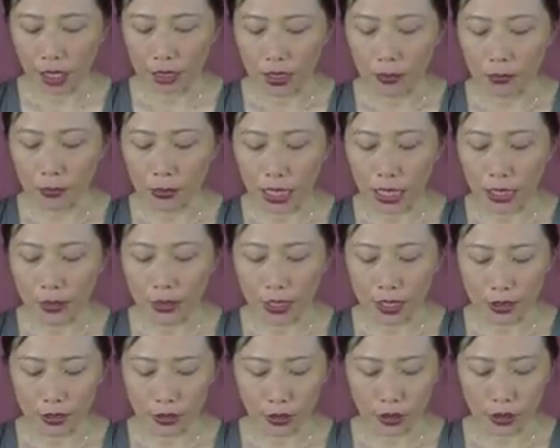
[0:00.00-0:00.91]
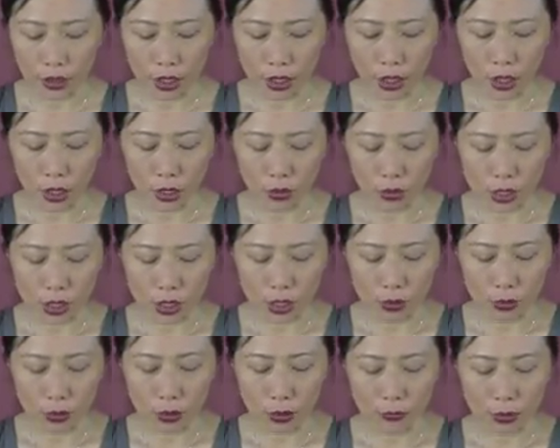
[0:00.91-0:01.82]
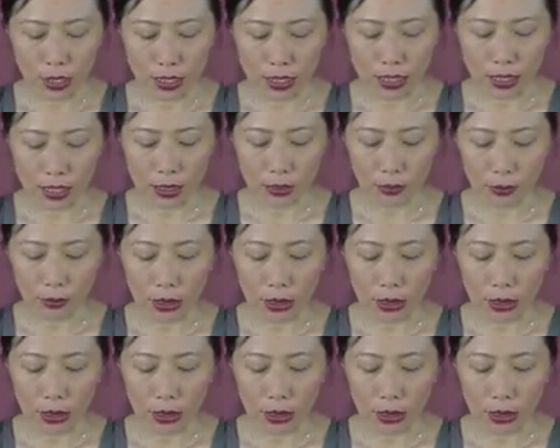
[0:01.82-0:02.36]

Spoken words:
The blood thinner was to prevent